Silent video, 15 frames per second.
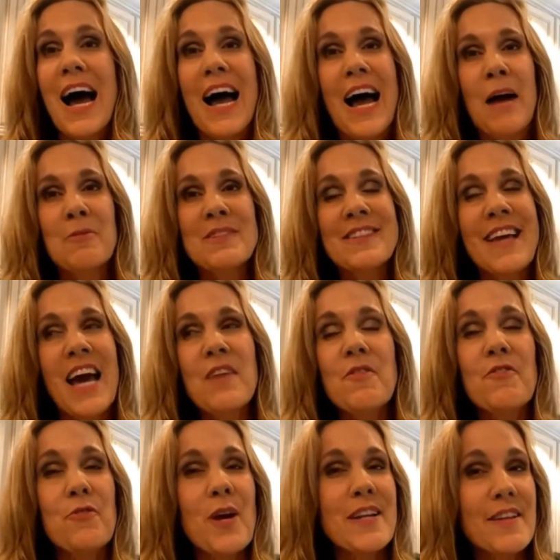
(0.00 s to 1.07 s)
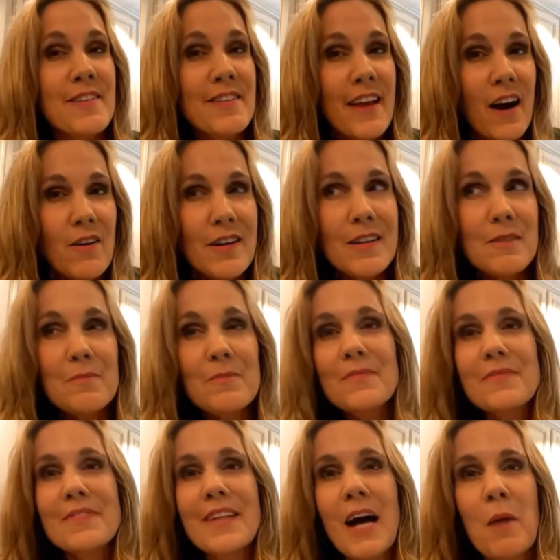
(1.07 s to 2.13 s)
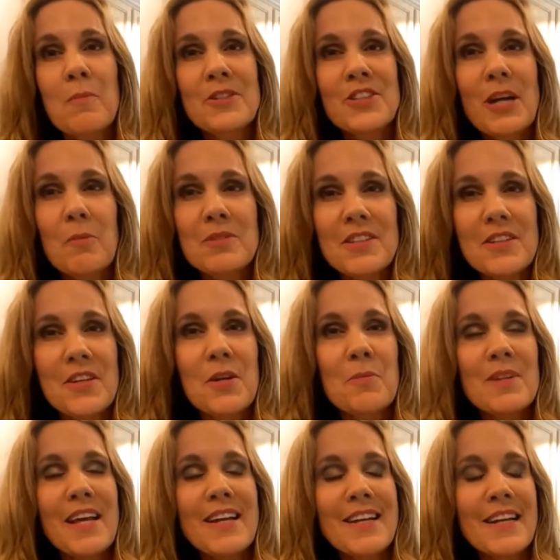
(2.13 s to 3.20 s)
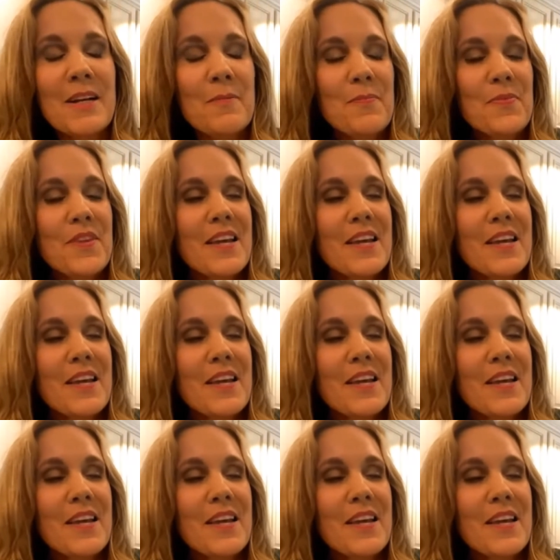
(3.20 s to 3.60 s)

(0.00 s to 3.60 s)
I was kind of afraid to tell him how much I was accumulating.